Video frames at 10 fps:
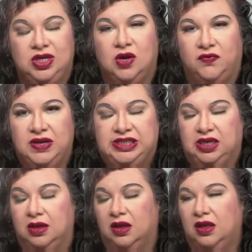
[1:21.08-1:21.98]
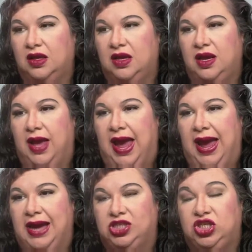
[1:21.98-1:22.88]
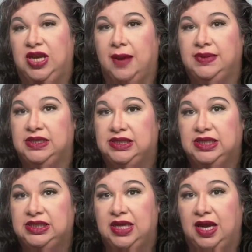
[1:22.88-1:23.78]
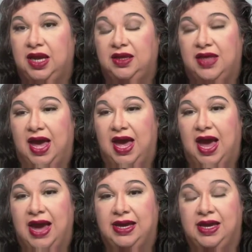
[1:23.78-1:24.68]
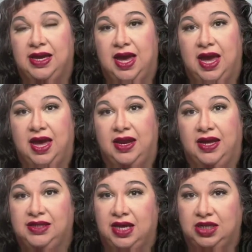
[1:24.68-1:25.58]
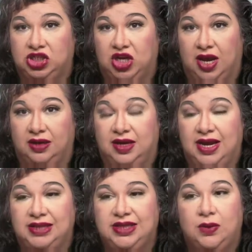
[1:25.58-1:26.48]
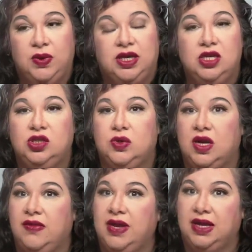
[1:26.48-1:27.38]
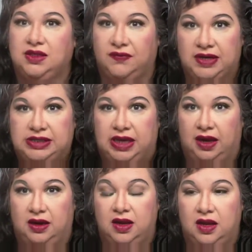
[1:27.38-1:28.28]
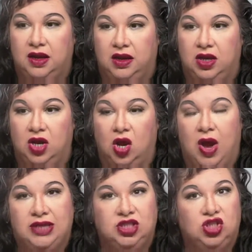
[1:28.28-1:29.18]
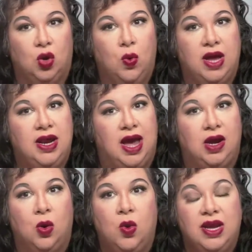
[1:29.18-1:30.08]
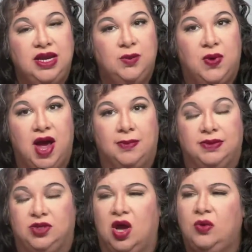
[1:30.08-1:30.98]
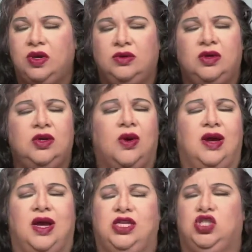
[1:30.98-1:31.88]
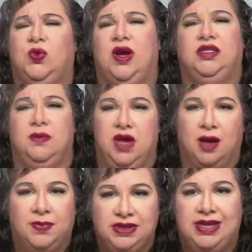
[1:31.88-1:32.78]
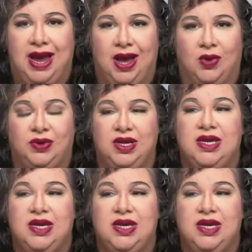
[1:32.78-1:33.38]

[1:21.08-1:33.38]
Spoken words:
physical. And she kept insisting that I can get a tetanus shot, and I said we can do it on the next visit. I just don't want to. I don't want any problems. Oh no, no, no! Swearing to me up and down